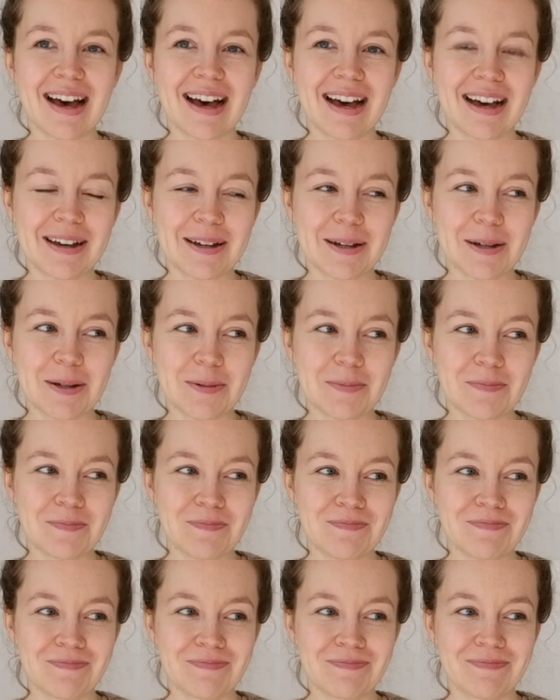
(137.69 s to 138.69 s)

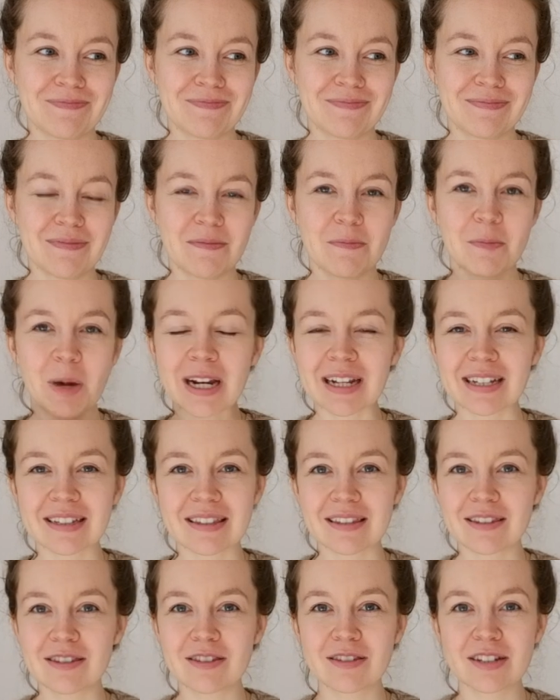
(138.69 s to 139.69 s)
But
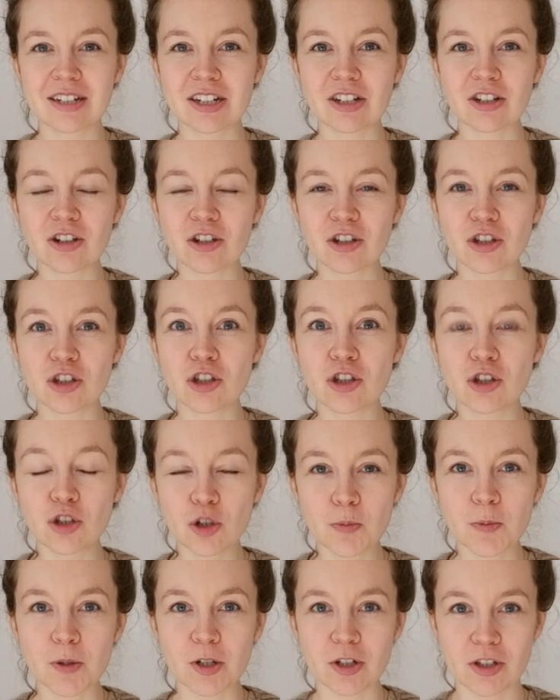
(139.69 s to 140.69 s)
it's still
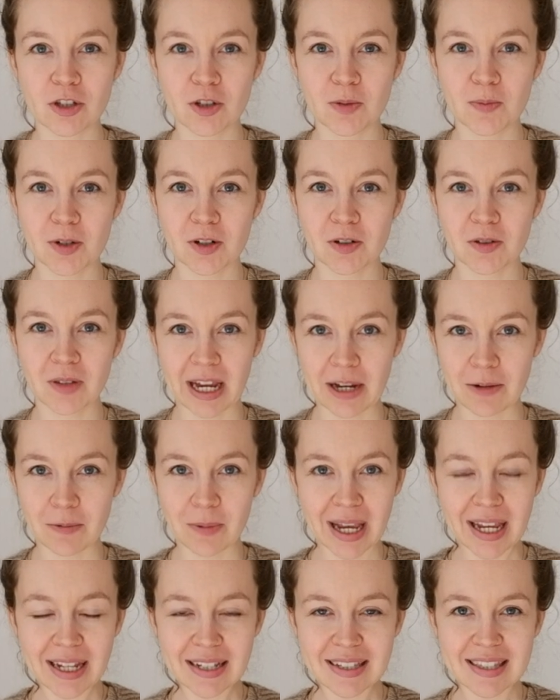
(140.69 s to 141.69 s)
super, super
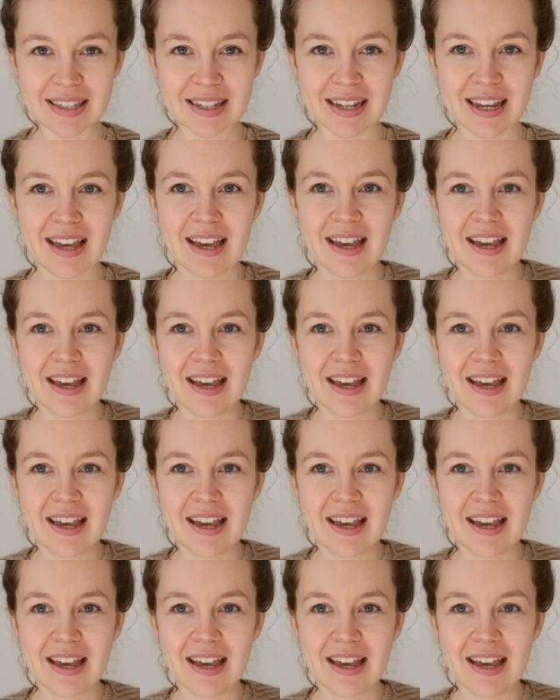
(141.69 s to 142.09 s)
lightweight.